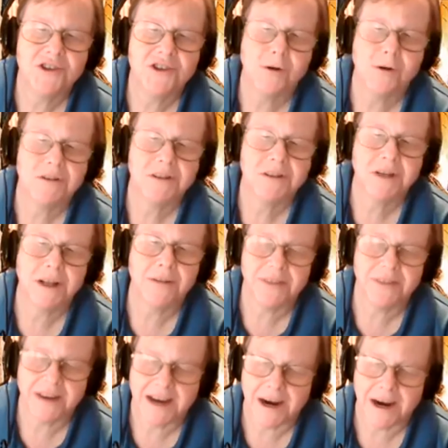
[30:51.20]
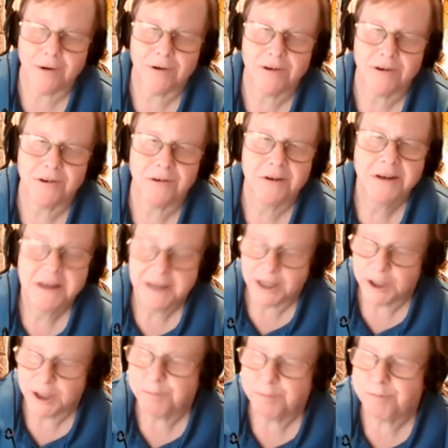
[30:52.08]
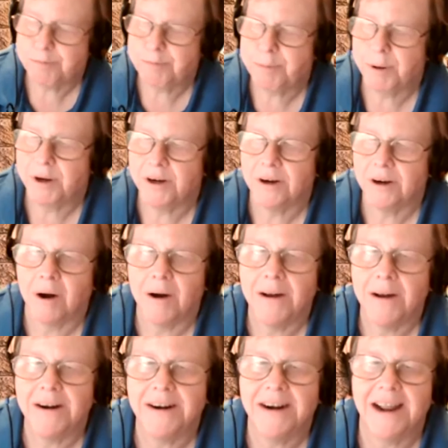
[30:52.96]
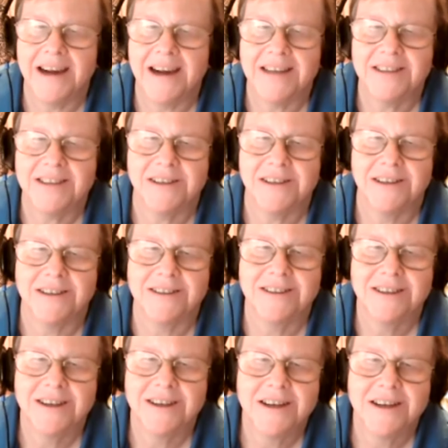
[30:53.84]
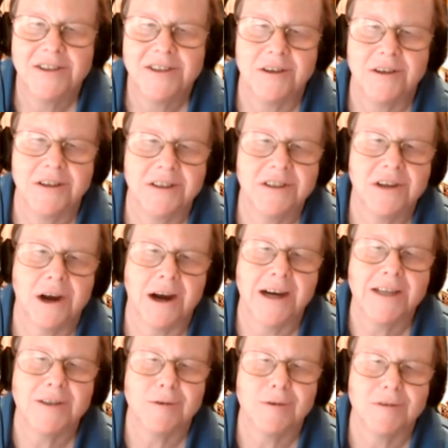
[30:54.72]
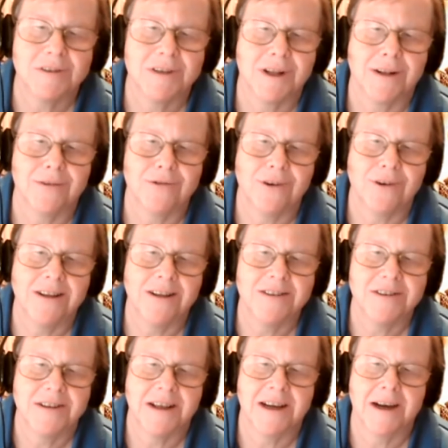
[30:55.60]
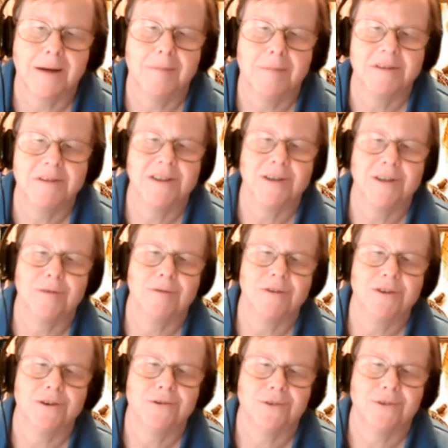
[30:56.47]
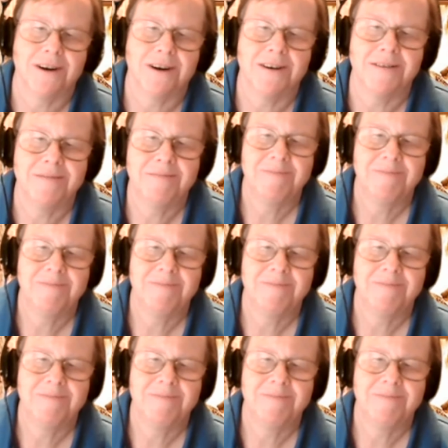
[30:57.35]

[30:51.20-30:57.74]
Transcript: she herself, the character, is putting on an accent to disguise herself, right? So that comes into it too.